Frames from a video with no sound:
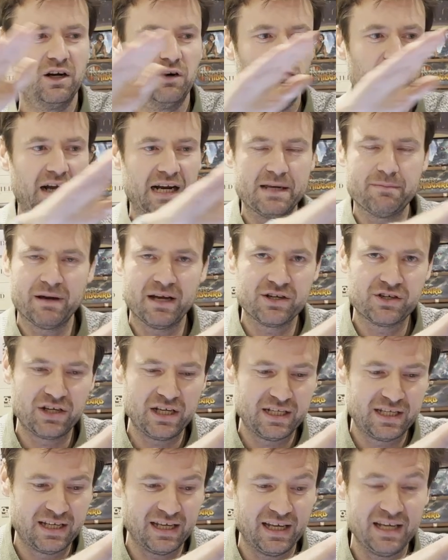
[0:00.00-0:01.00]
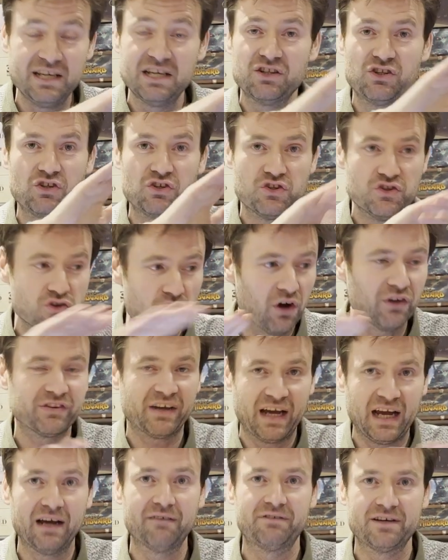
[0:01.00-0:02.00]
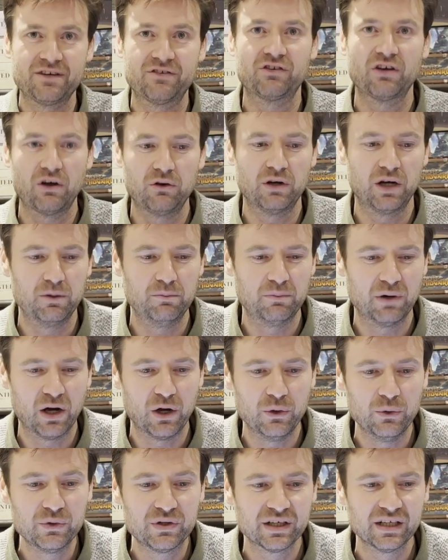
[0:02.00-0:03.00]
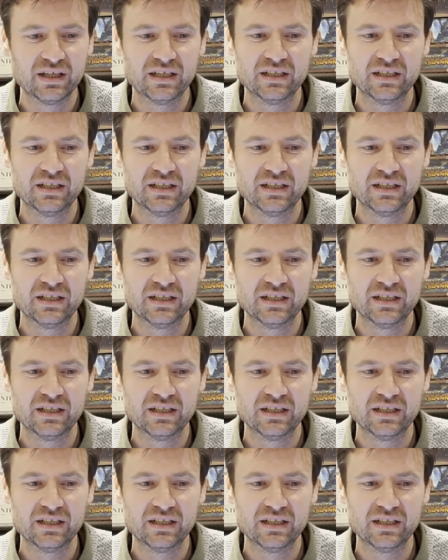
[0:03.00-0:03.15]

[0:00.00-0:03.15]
Rallyman GT does not have a solo mode,